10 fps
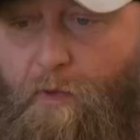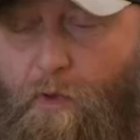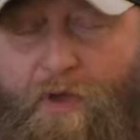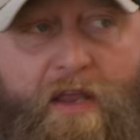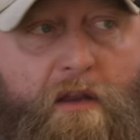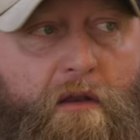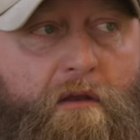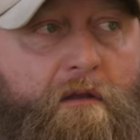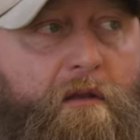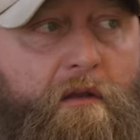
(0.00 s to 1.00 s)
you get
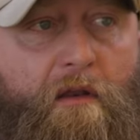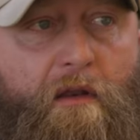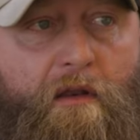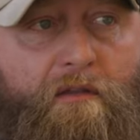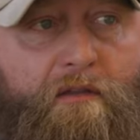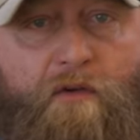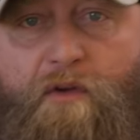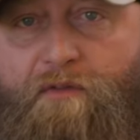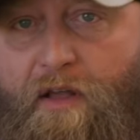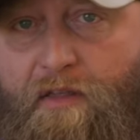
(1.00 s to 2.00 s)
to
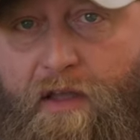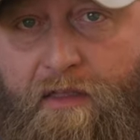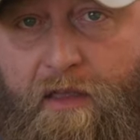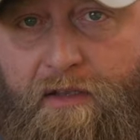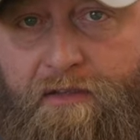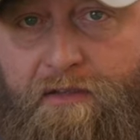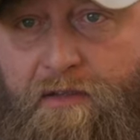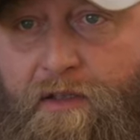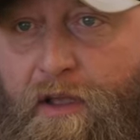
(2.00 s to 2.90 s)
an event like this,